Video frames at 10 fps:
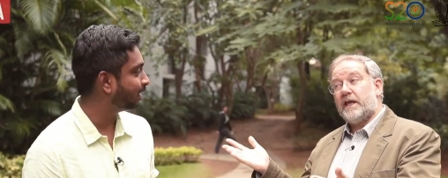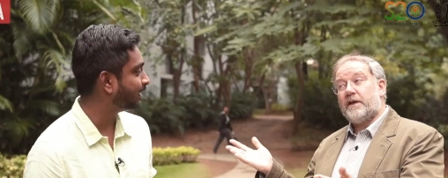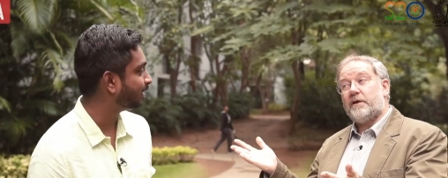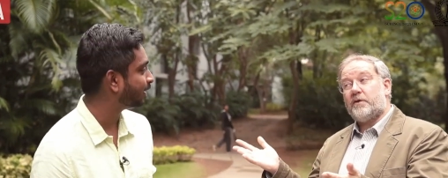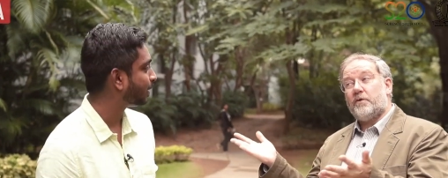
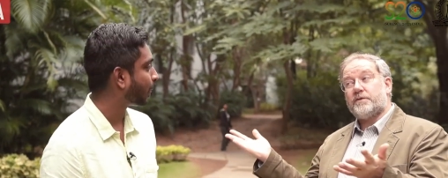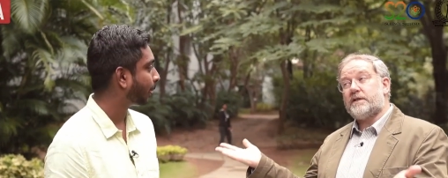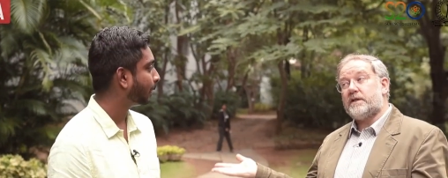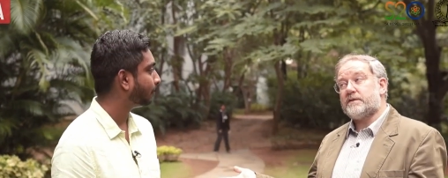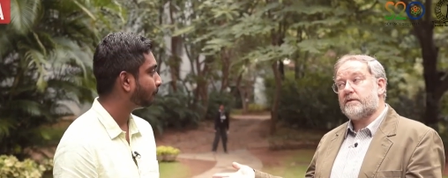Speaker 1: silicon, of
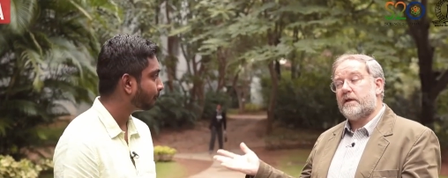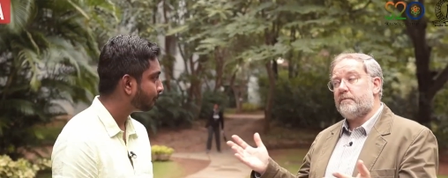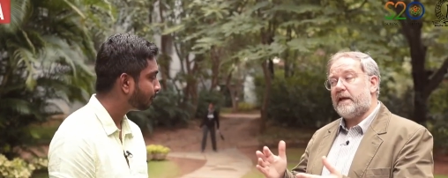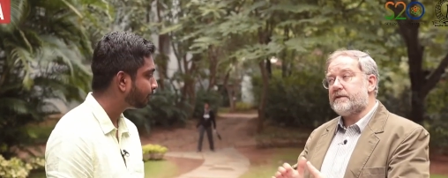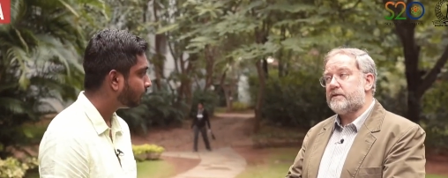course, is the
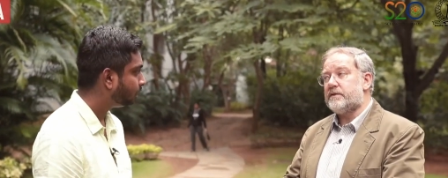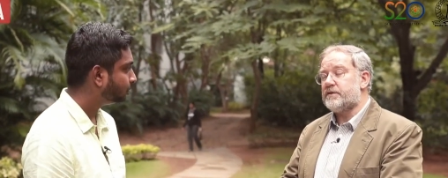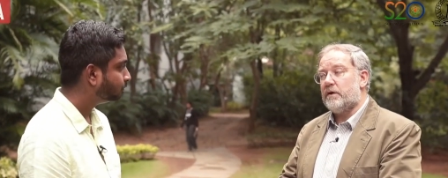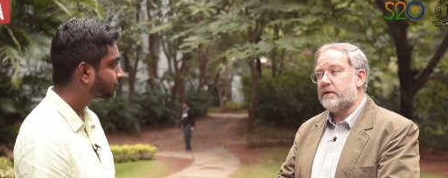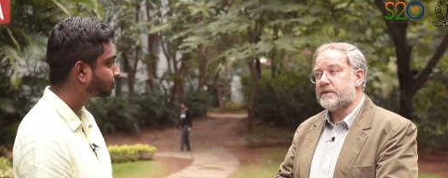basis of
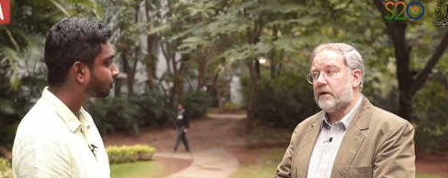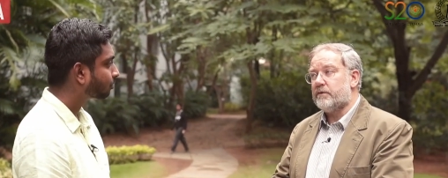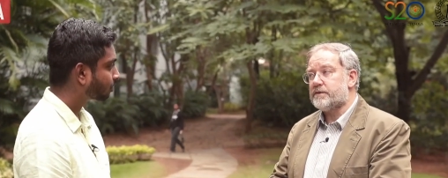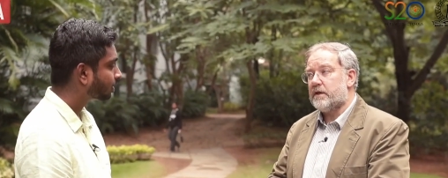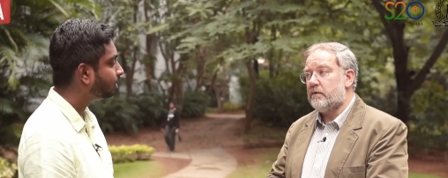solar
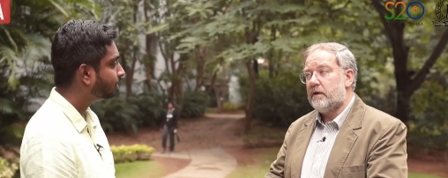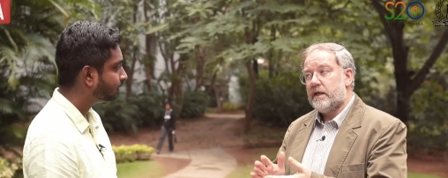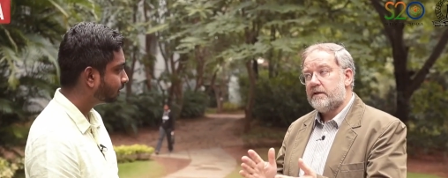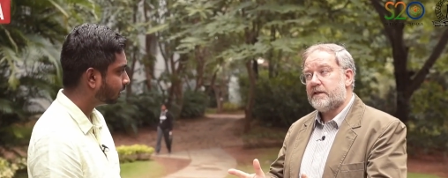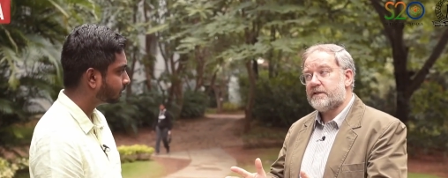cells, so
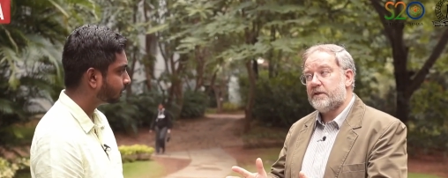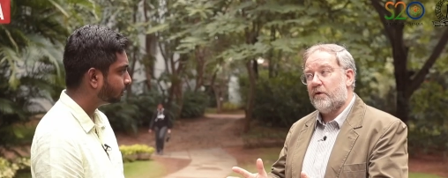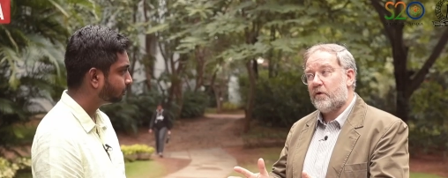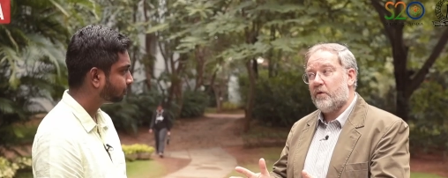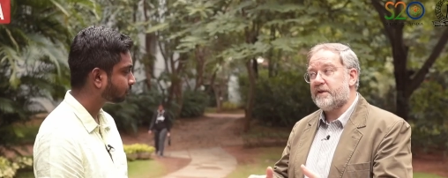yes. it's
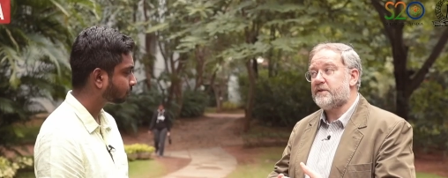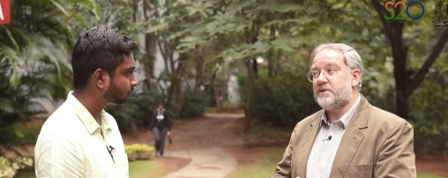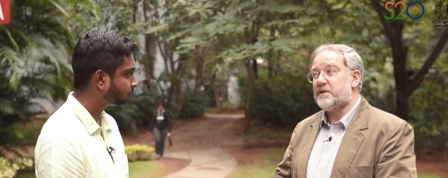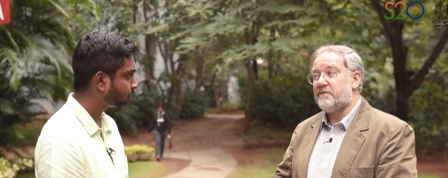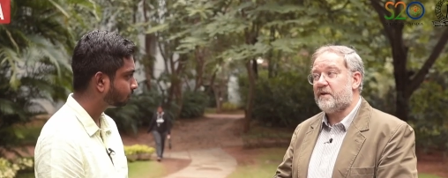not quite
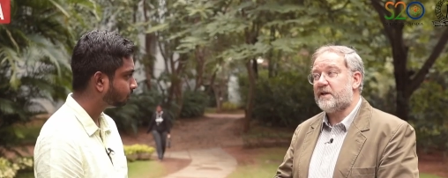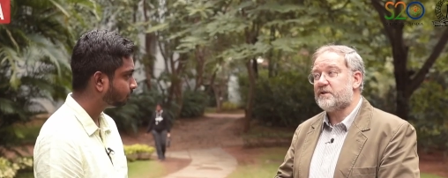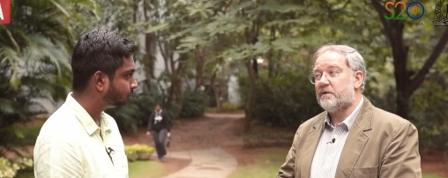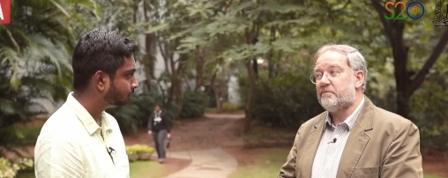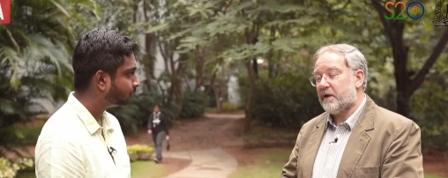such a
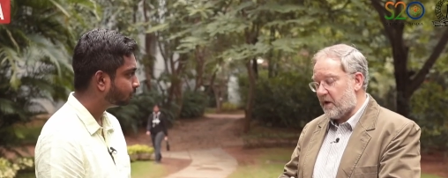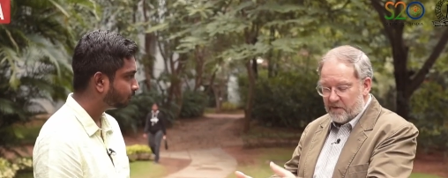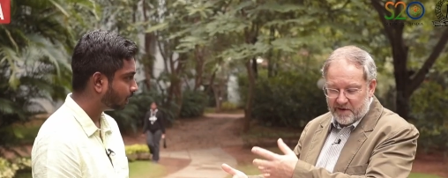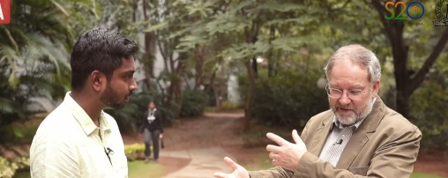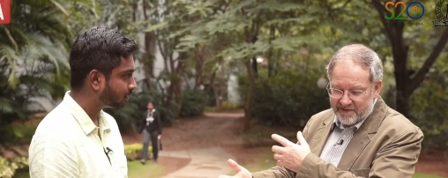deviation. But go
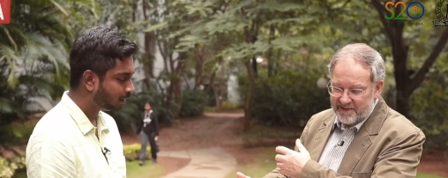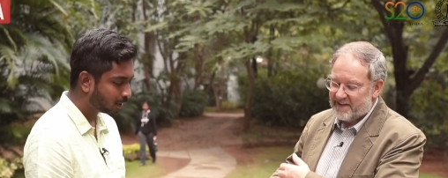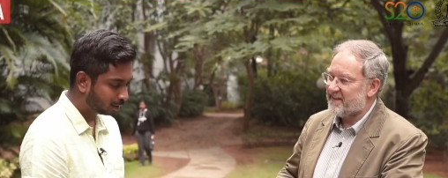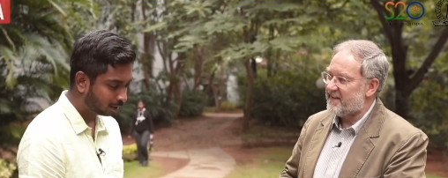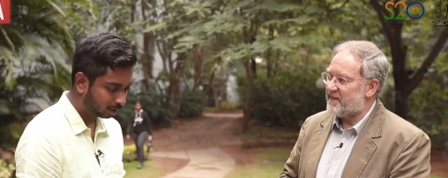on. Yes,
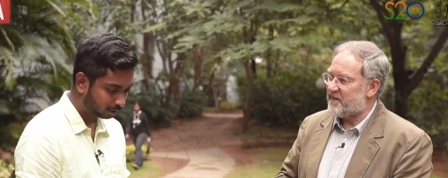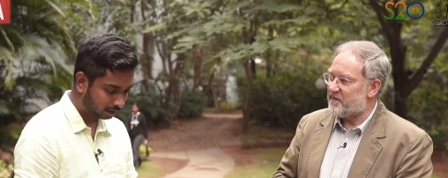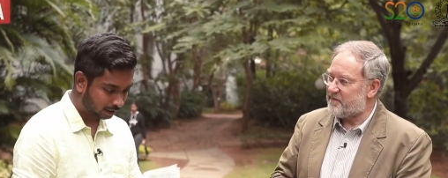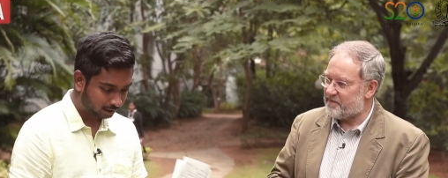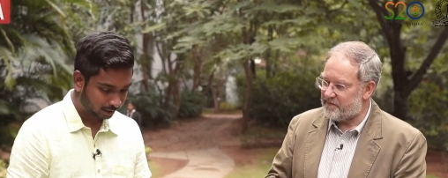
Speaker 2: uh,
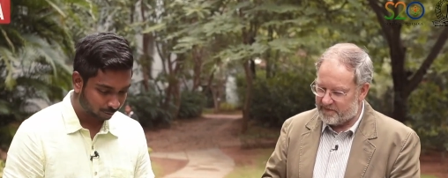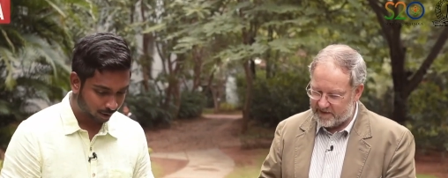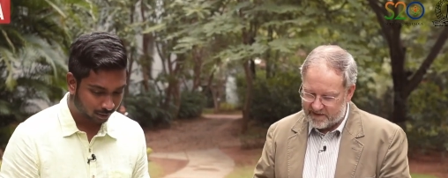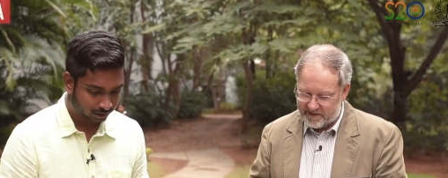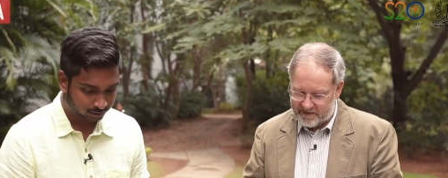and if
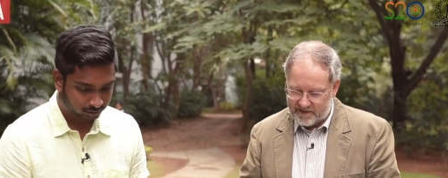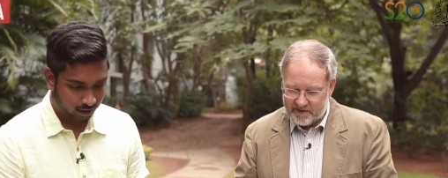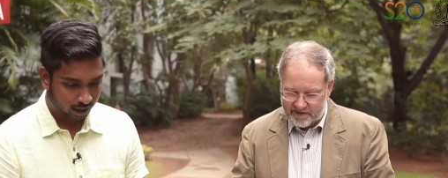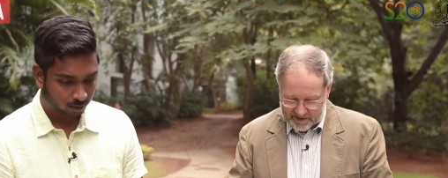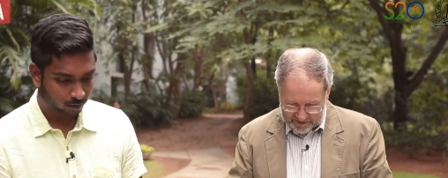I may just
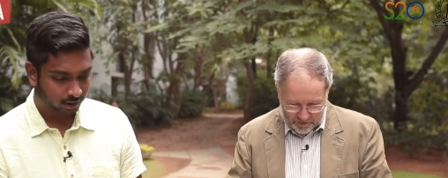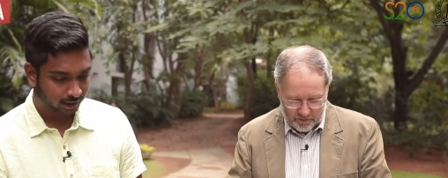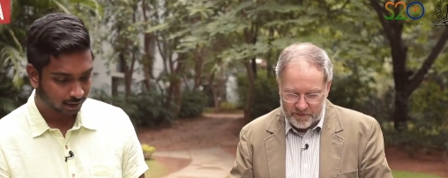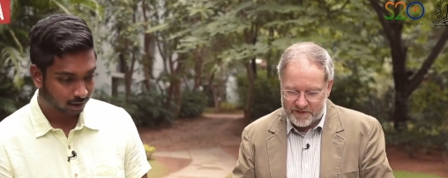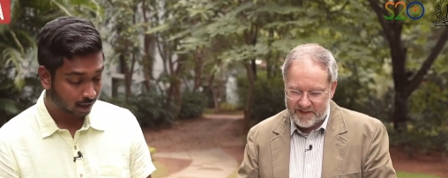add on,
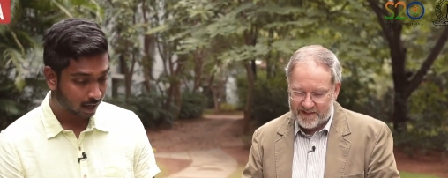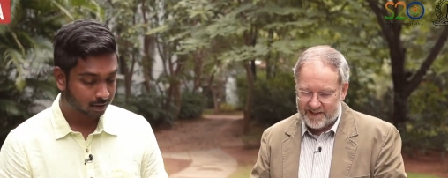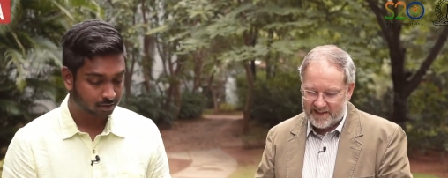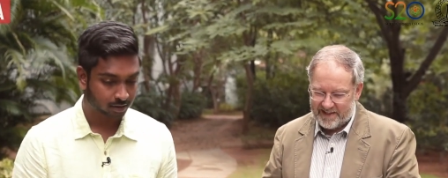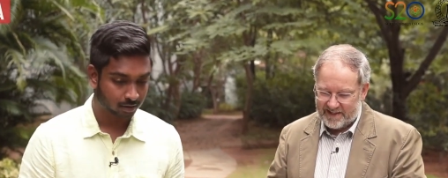India
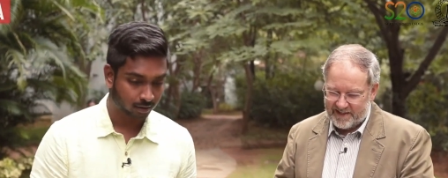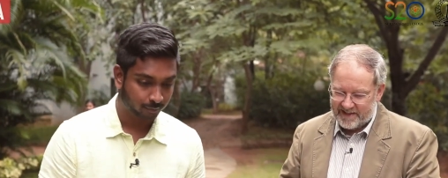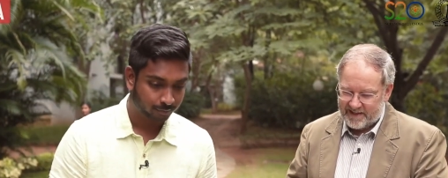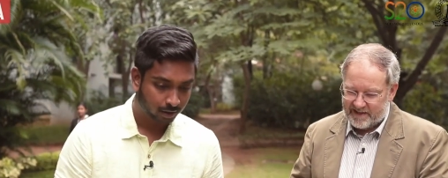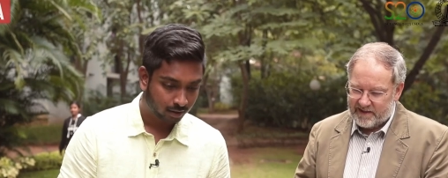has. Uh,
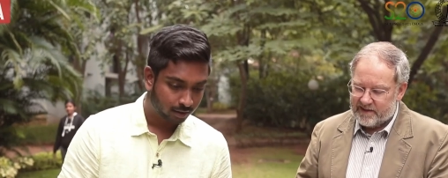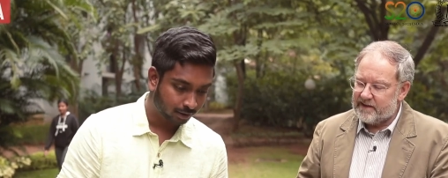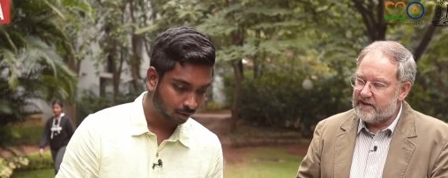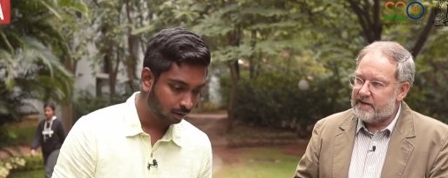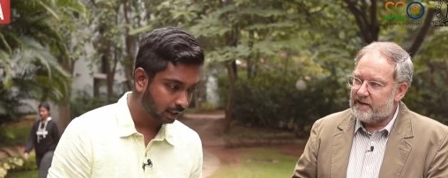
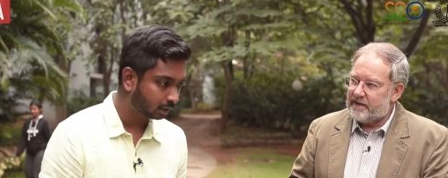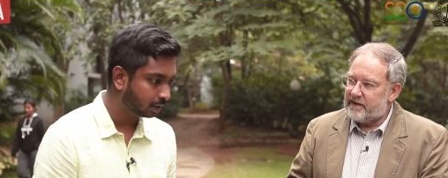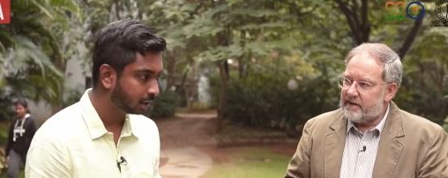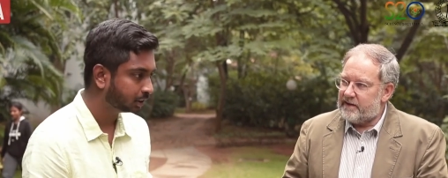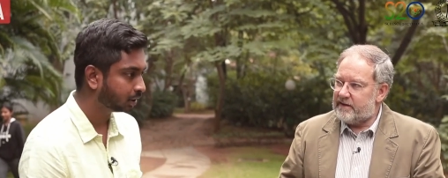you know, taken
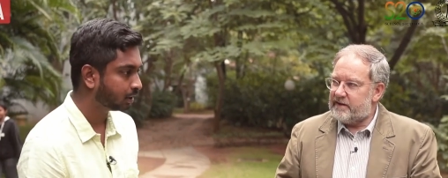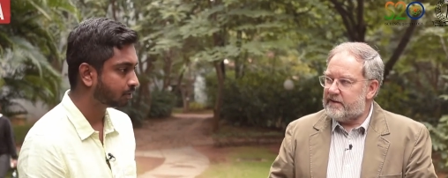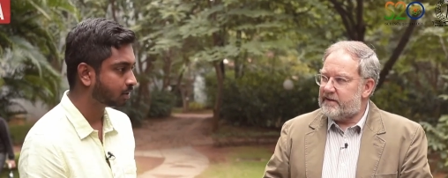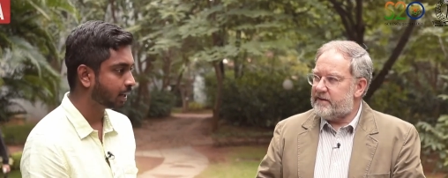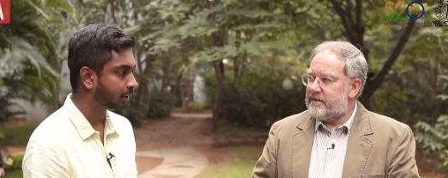
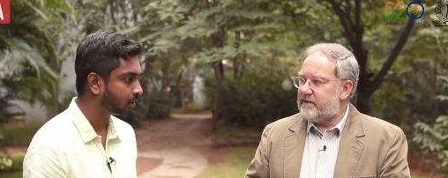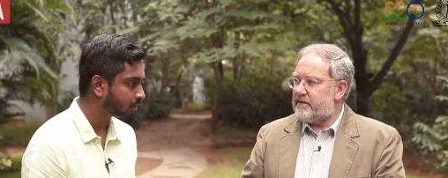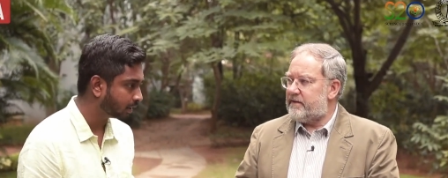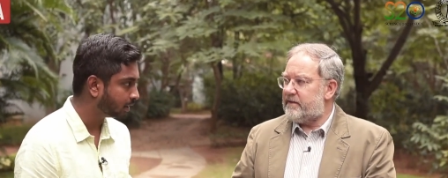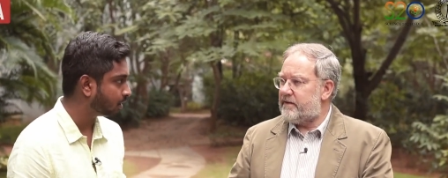initiatives like
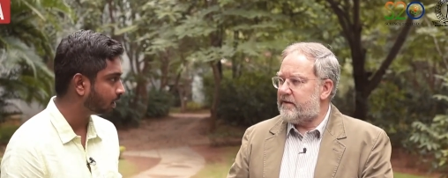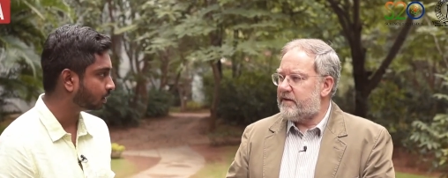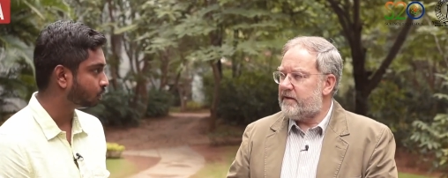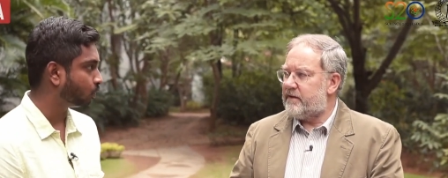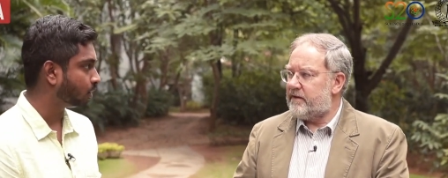the
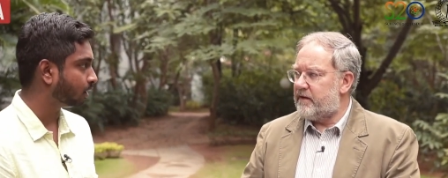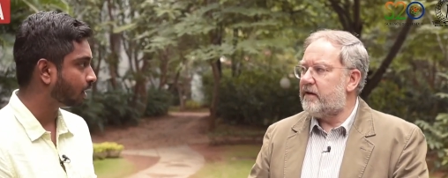International Solar